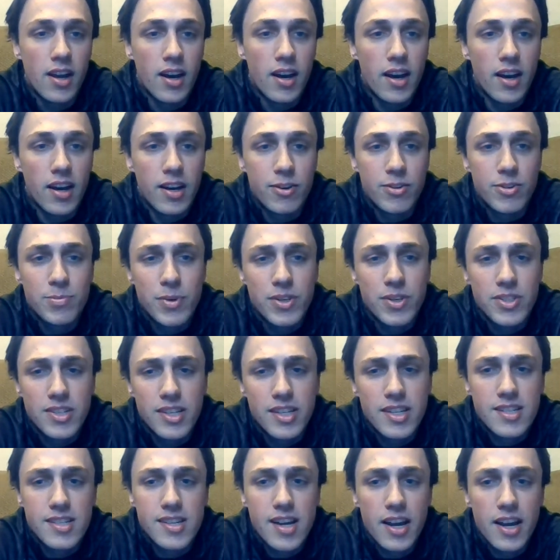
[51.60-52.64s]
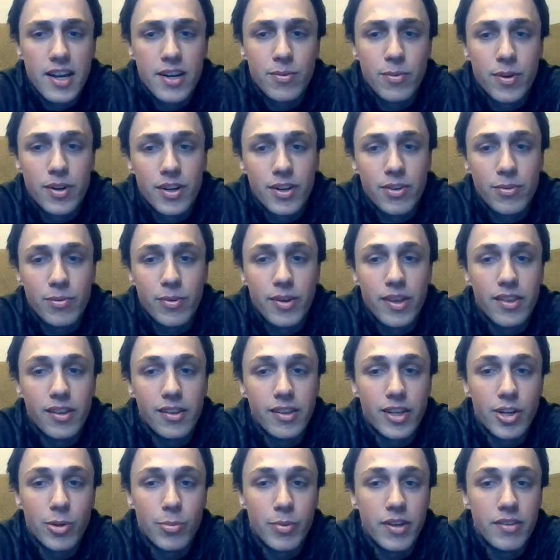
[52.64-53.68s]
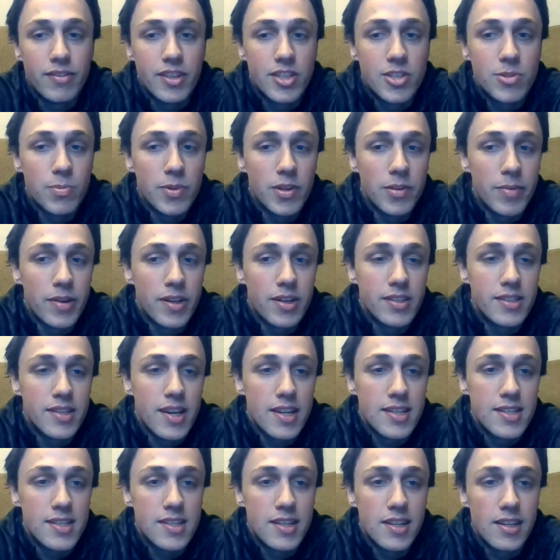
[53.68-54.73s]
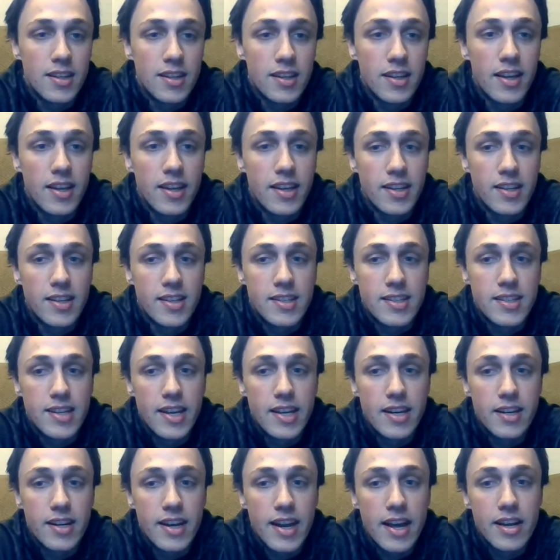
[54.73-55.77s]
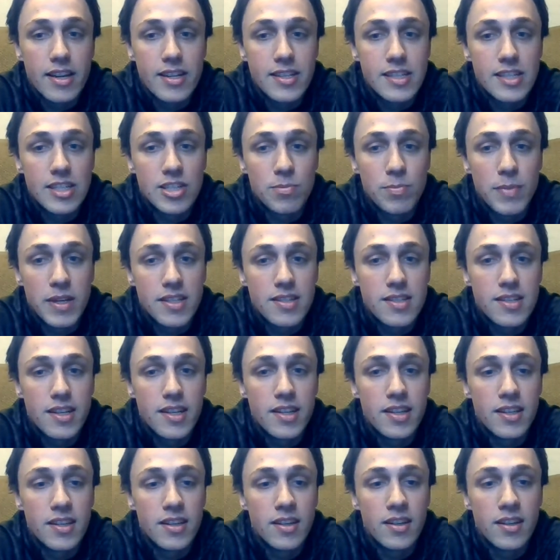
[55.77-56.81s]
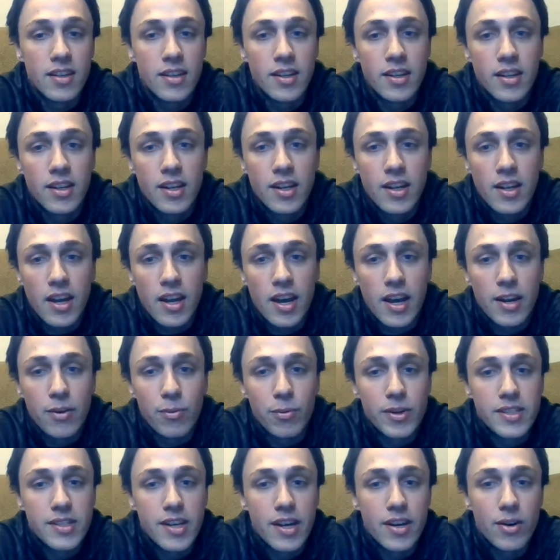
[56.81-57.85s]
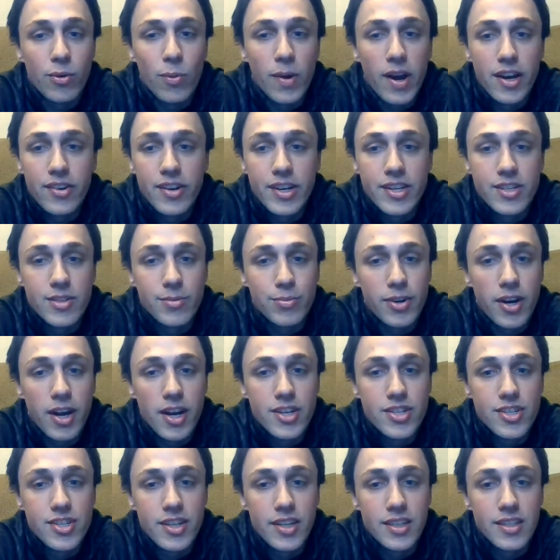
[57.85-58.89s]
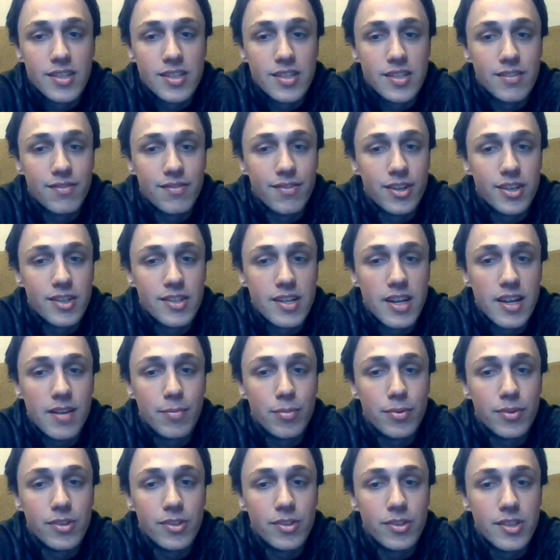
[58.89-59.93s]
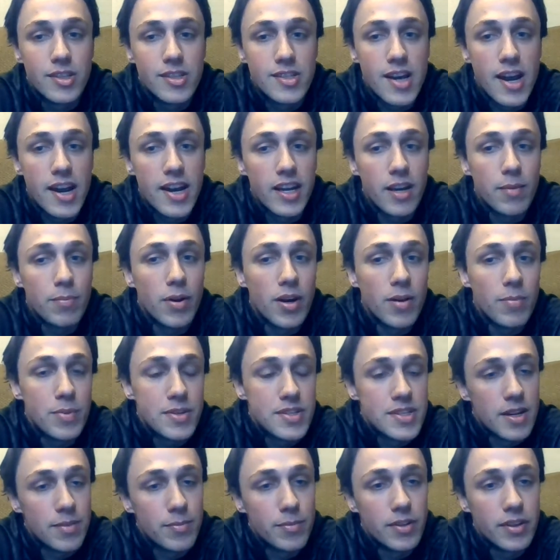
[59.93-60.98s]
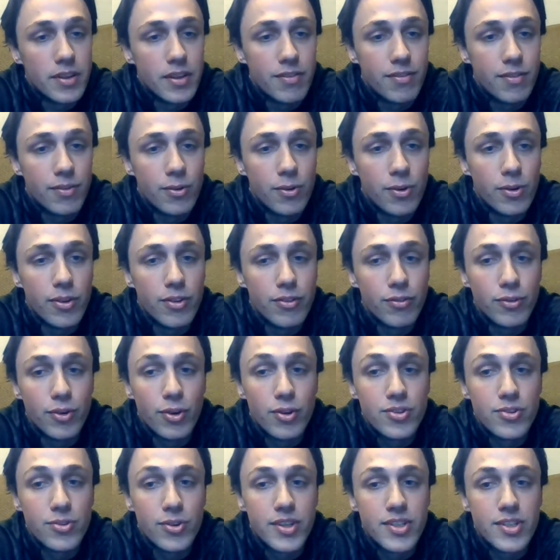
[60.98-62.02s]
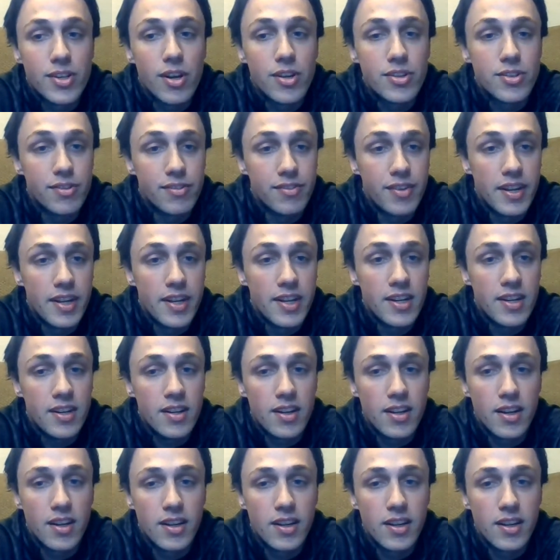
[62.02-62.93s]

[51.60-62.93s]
It was mostly design work with a little bit of experimental testing and data analysis mixed in. I worked on a wide range of projects, for example, designing a pump assembly for the Rolls-Royce Ultrafan.